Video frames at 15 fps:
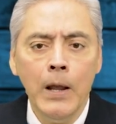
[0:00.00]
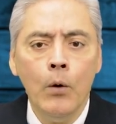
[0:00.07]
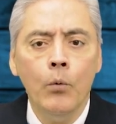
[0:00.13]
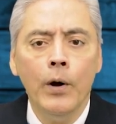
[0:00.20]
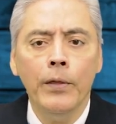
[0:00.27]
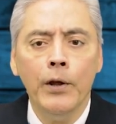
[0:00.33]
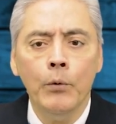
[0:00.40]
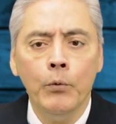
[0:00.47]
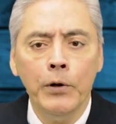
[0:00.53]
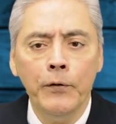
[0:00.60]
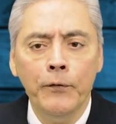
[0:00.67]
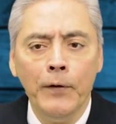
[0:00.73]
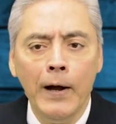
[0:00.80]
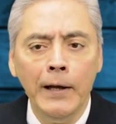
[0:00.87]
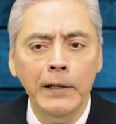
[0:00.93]
whether we
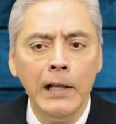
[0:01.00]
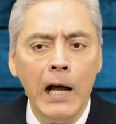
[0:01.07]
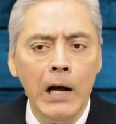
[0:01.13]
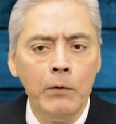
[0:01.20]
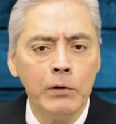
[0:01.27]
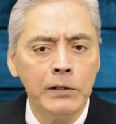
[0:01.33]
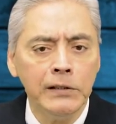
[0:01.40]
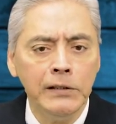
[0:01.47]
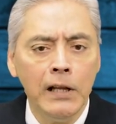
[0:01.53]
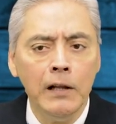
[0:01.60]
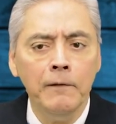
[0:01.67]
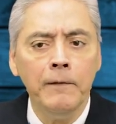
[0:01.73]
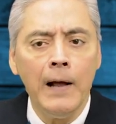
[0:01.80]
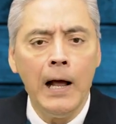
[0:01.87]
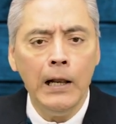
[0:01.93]
find
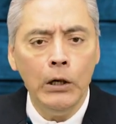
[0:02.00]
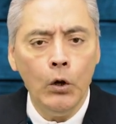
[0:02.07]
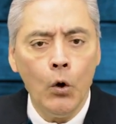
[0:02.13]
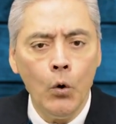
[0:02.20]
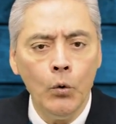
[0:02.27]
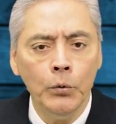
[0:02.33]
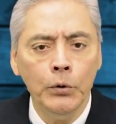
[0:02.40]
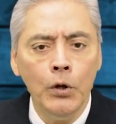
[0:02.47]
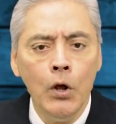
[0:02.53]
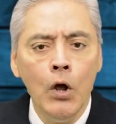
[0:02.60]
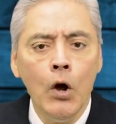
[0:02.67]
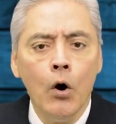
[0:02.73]
ourselves alone